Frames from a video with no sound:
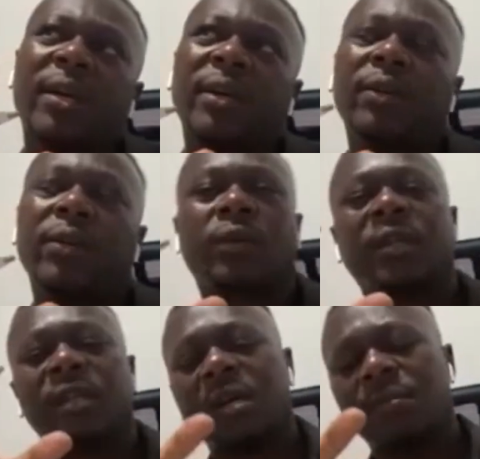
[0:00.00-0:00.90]
Look,
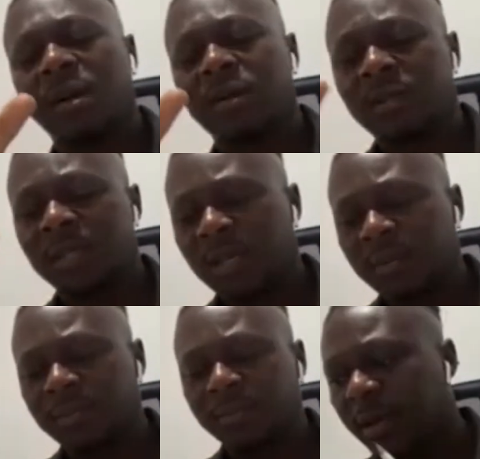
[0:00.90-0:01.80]
the thing about
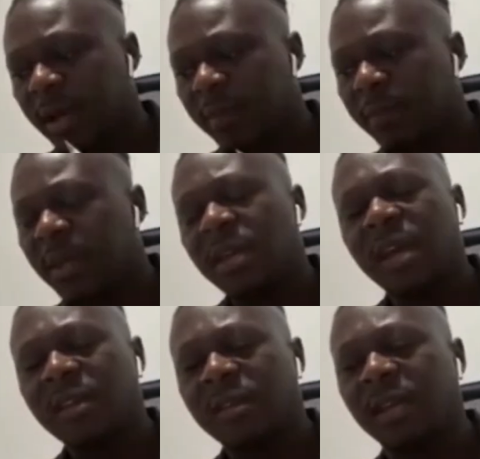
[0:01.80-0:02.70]
being
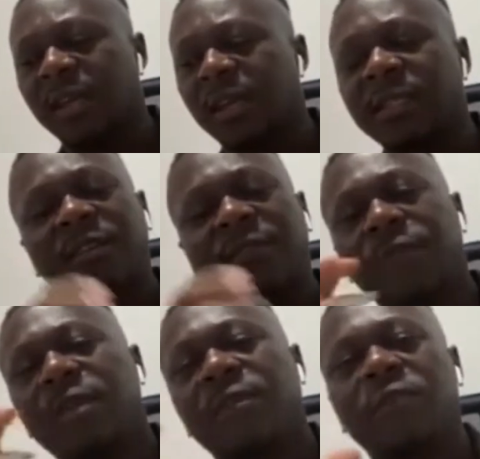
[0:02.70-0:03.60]
ethnic is
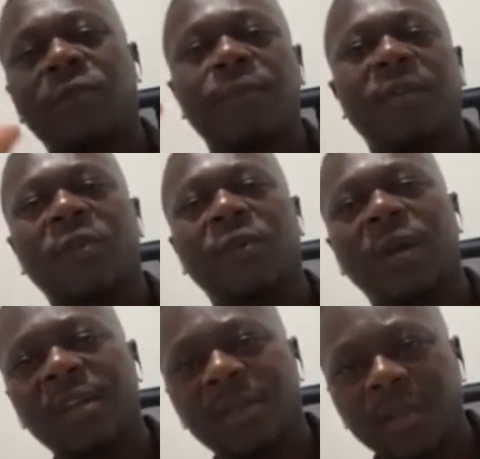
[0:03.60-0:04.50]
different if you're
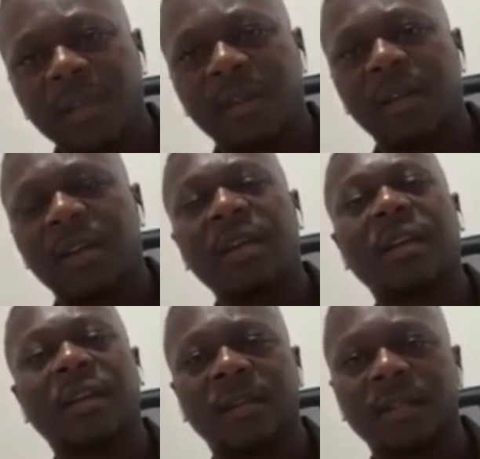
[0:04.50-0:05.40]
ethnic in
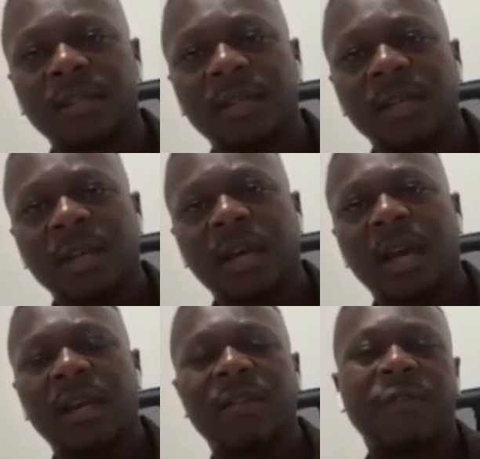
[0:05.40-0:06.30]
England
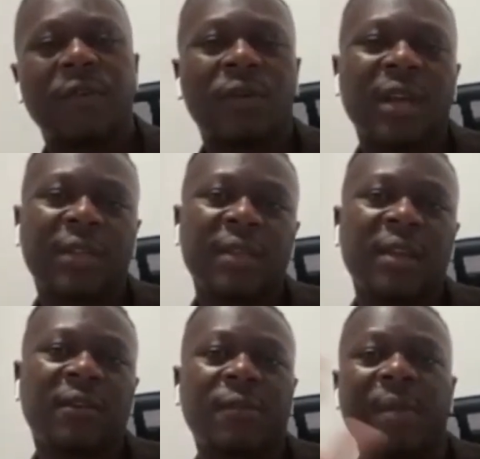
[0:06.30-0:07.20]
and if you're
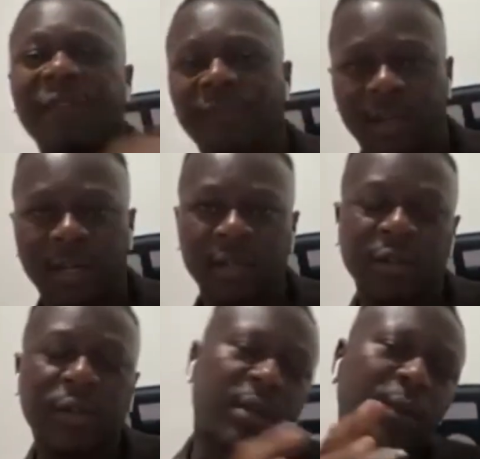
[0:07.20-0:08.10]
ethnic from Africa,
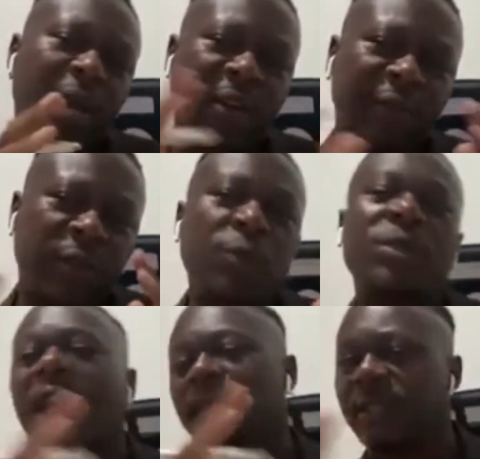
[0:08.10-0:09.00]
because we have two
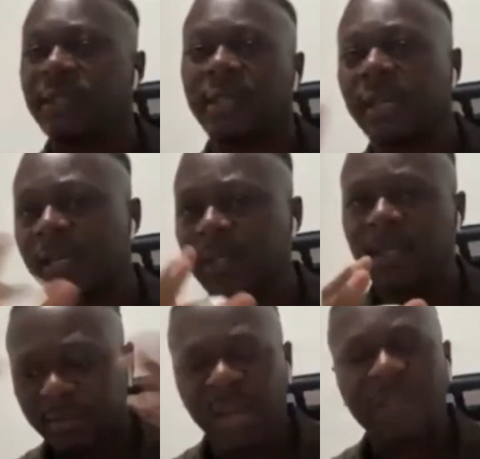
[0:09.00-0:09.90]
challenges there, yes?
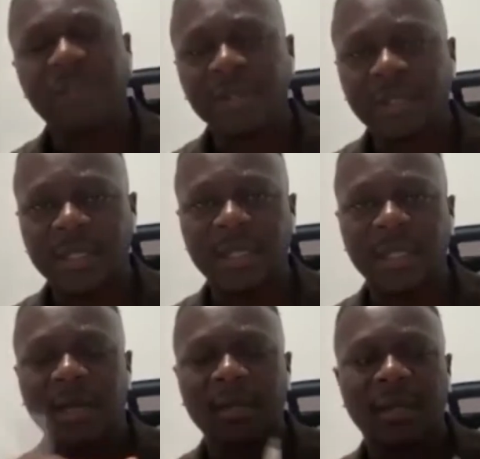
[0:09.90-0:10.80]
Diversity
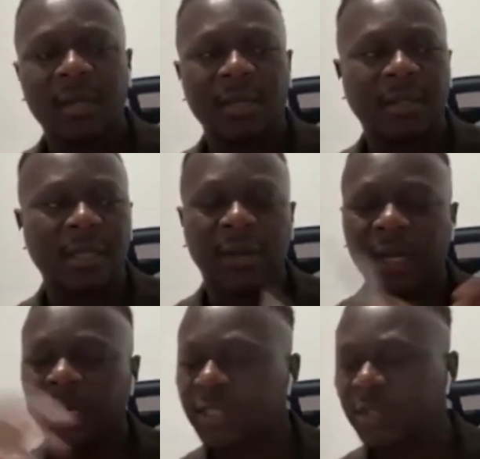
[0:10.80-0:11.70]
and
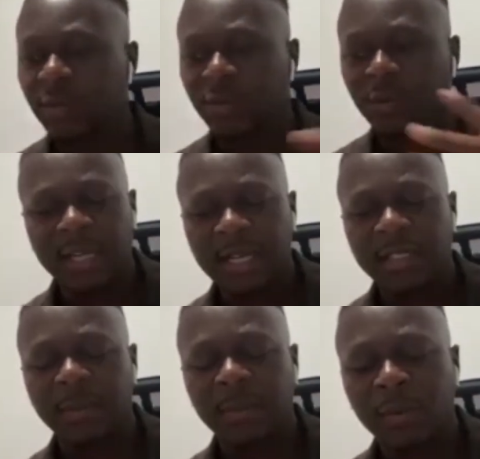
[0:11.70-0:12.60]
segregation or
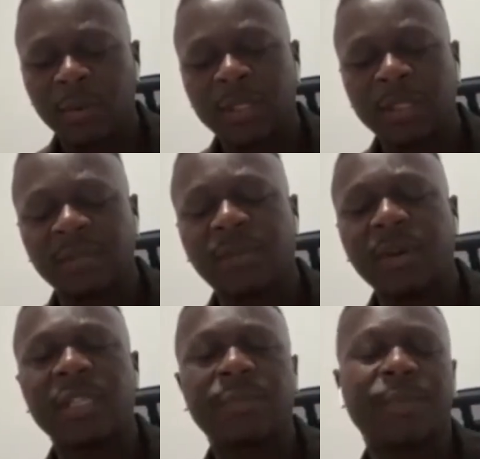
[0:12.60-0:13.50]
challenges people go is
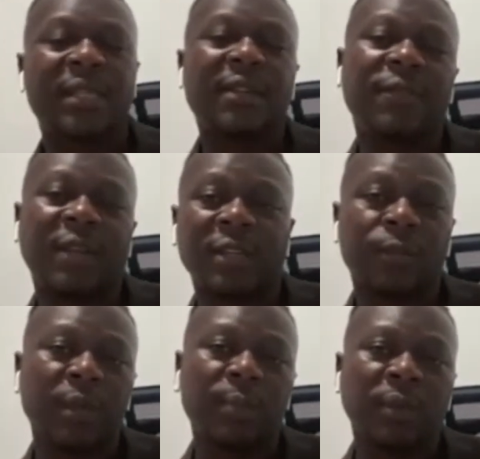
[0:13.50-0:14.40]
very specific to
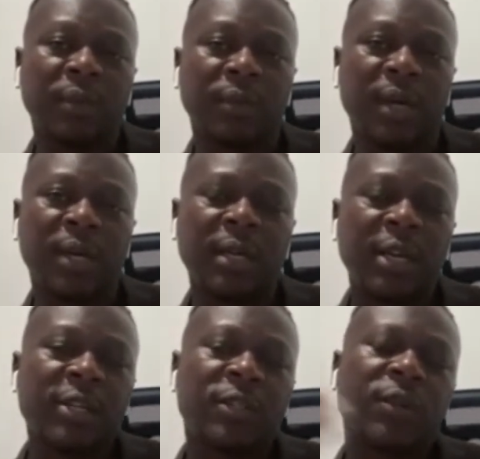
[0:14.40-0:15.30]
people, right? So